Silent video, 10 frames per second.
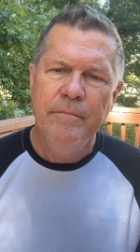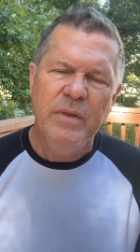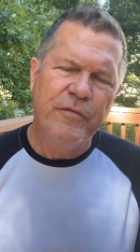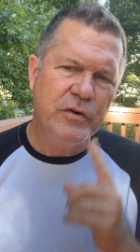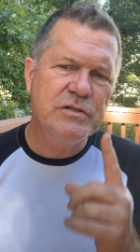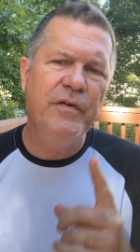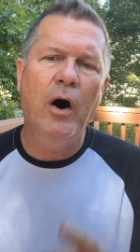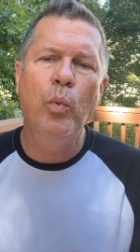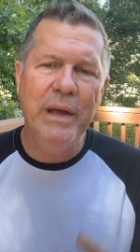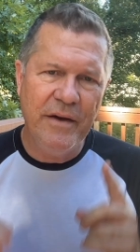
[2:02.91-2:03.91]
First of
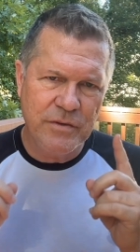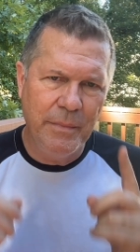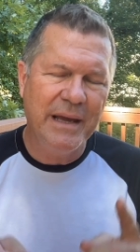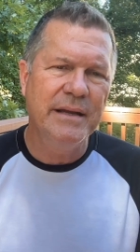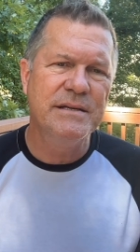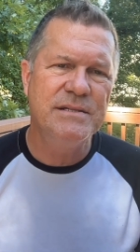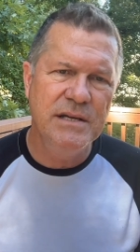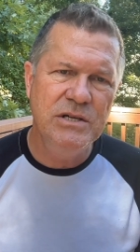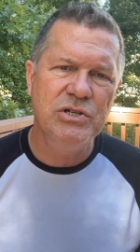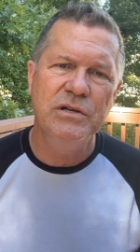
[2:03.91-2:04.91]
all, we have to make a
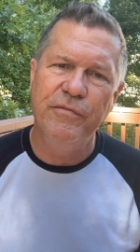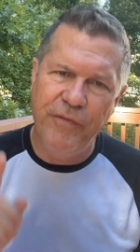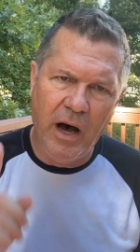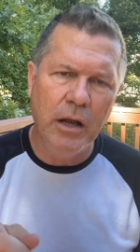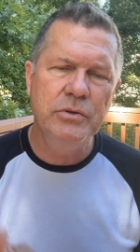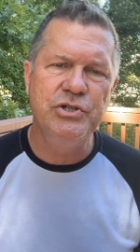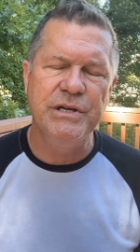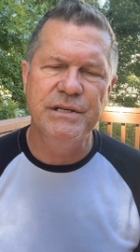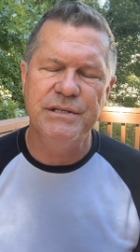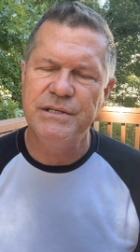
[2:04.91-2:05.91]
decision to follow
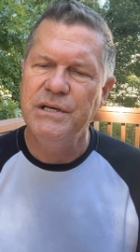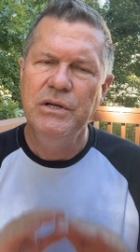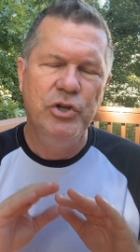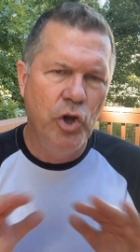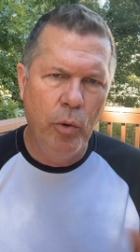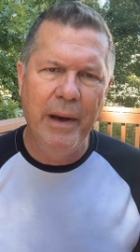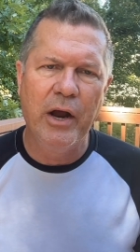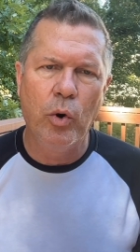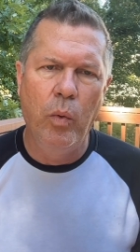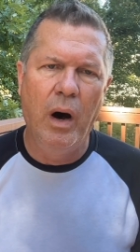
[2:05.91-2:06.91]
Jesus no
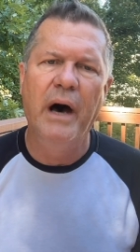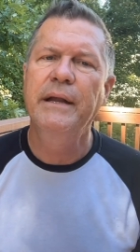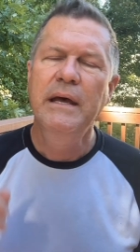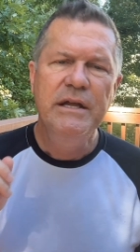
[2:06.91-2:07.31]
matter what,